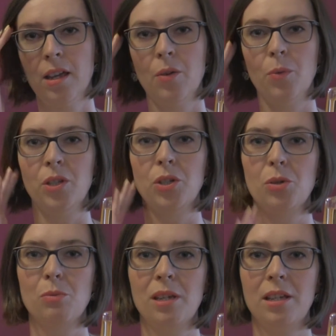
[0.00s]
which
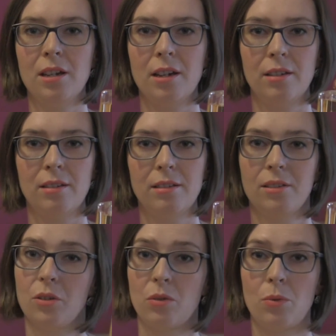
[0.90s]
to me, I
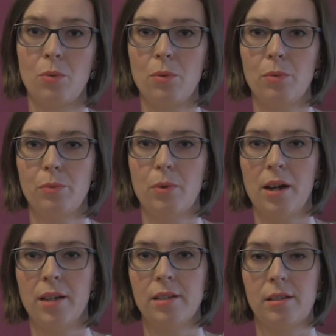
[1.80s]
don't know
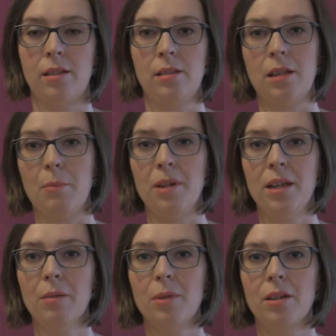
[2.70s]
why is this
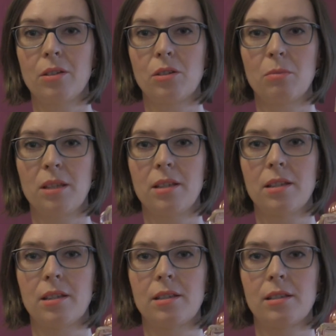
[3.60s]
happening, because to me this
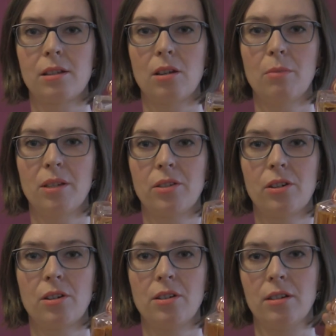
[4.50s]
is a
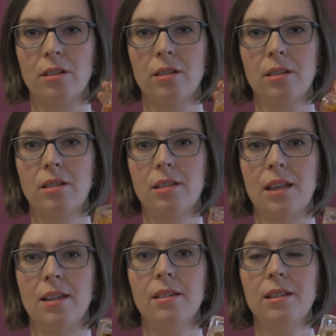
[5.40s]
maternal
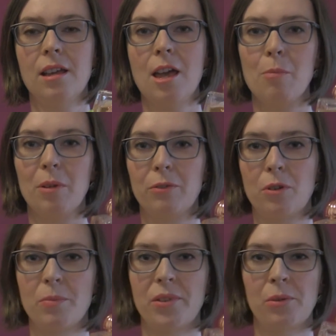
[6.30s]
scent, but
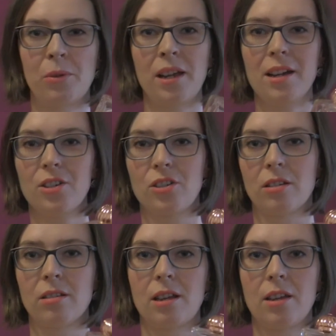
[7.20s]
from the
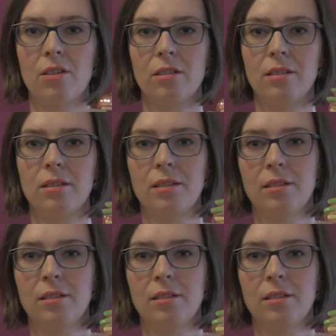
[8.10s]
reactions I got